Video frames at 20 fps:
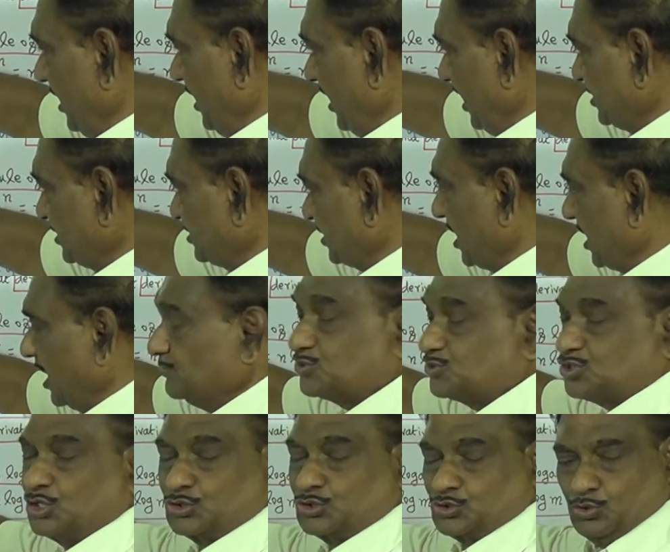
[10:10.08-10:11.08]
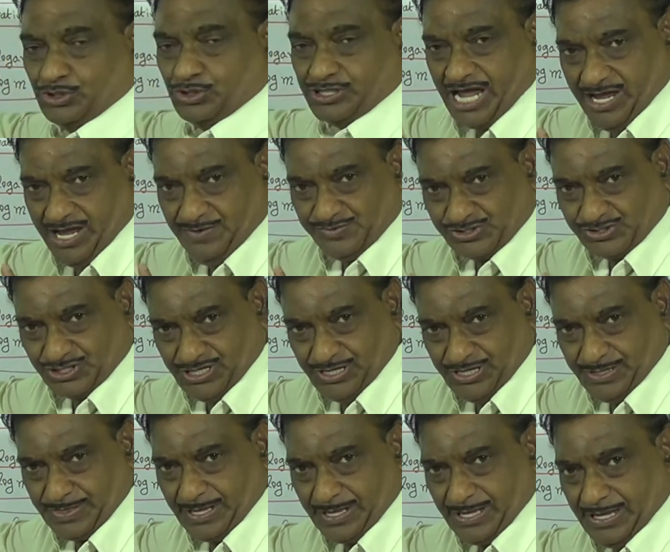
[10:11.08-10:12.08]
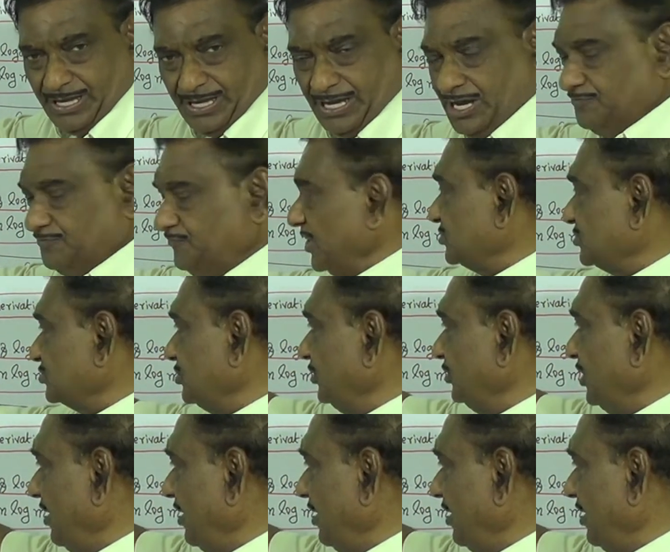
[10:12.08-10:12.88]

x comes 2 times. First the